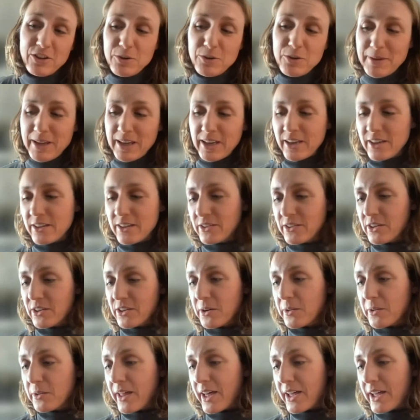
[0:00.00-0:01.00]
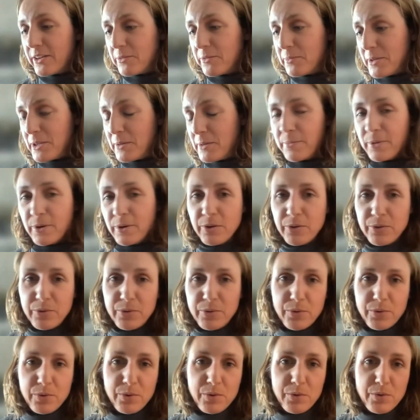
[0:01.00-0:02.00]
too, because there are a lot of people
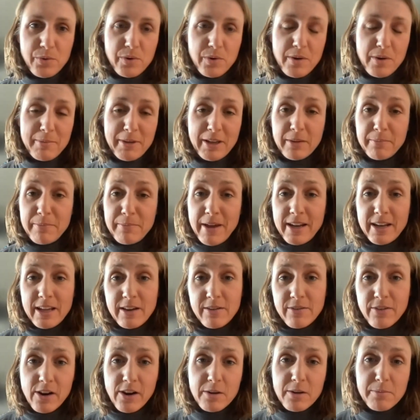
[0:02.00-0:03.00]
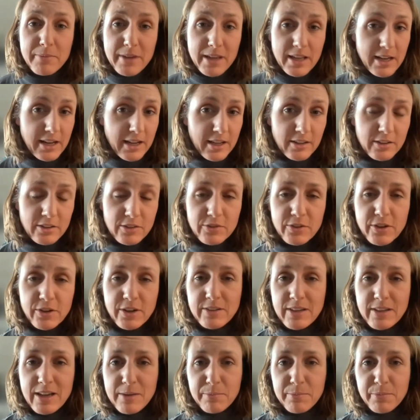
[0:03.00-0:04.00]
who, many of our meetings, for
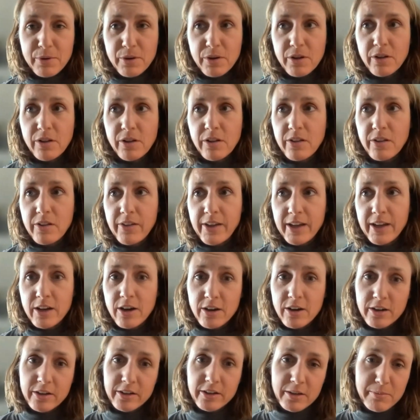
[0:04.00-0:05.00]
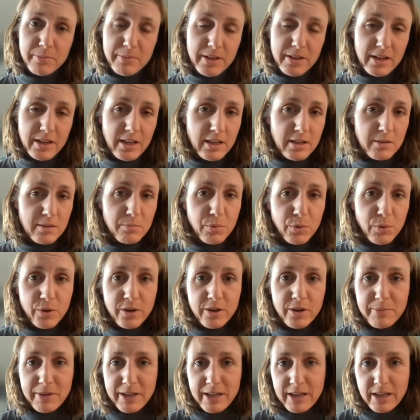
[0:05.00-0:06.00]
example, like our committee and
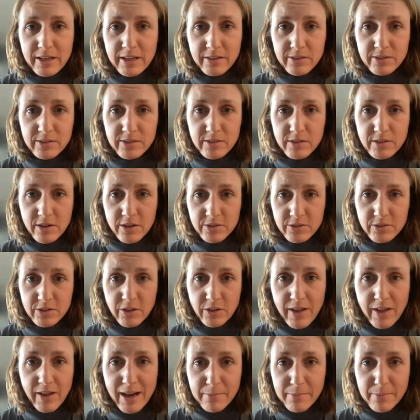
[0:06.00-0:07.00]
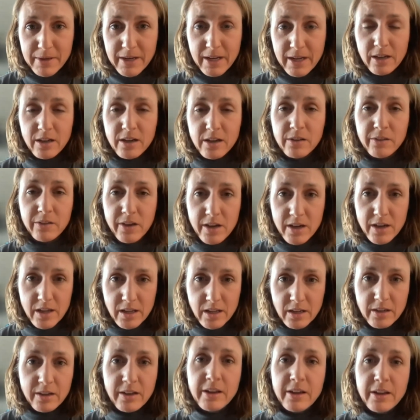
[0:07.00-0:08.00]
board meetings are still happening
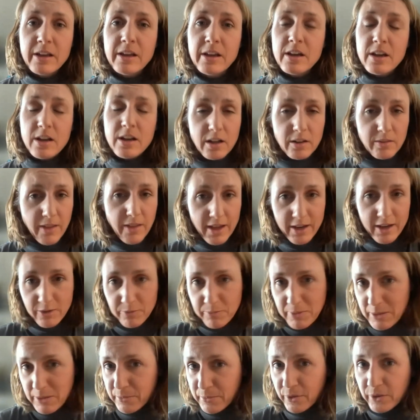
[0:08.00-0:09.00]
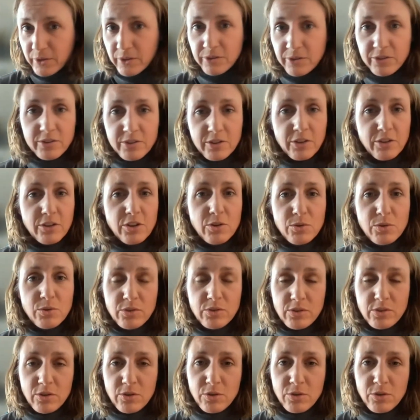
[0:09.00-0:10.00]
online. A lot of people still
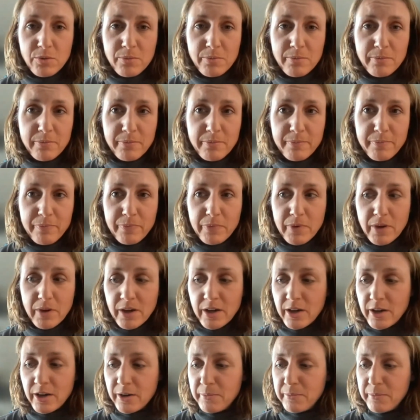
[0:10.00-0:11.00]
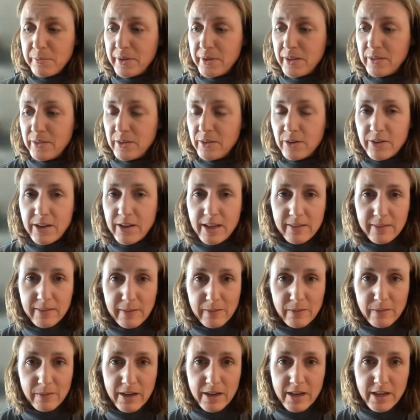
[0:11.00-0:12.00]
use Zoom in their
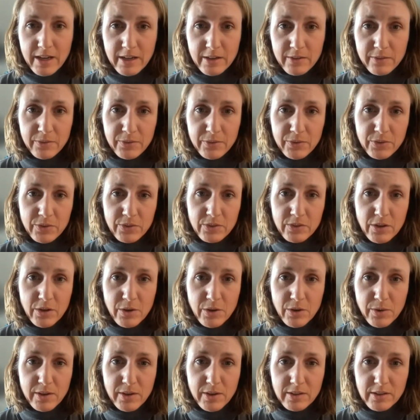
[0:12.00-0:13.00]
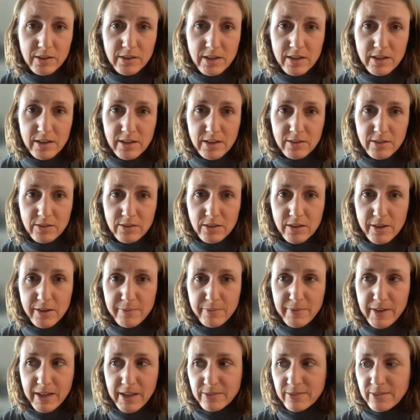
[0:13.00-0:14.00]
daily lives. So it is
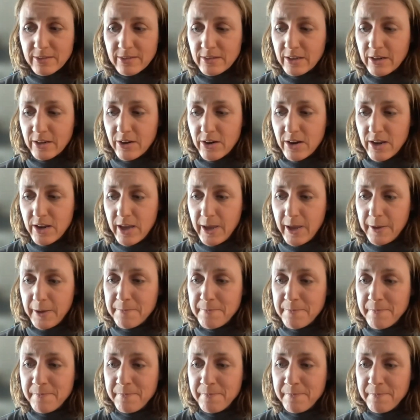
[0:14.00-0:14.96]
a necessary